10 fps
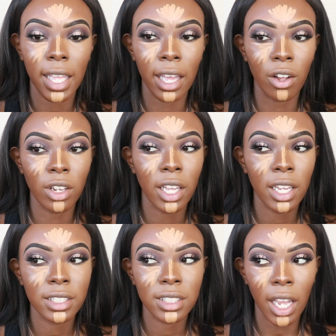
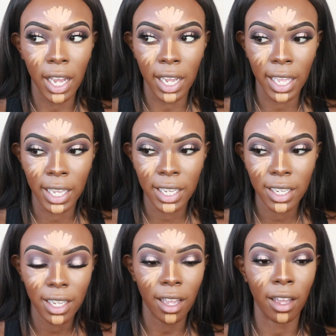Ella
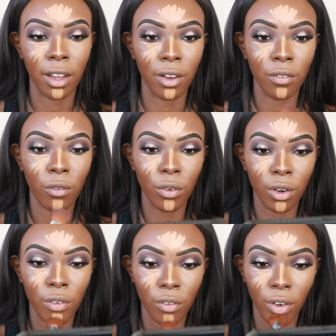Ty,
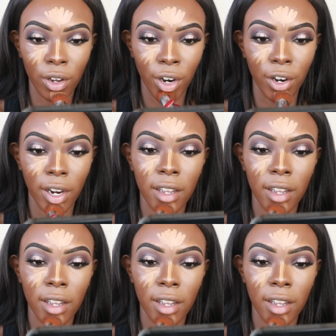her,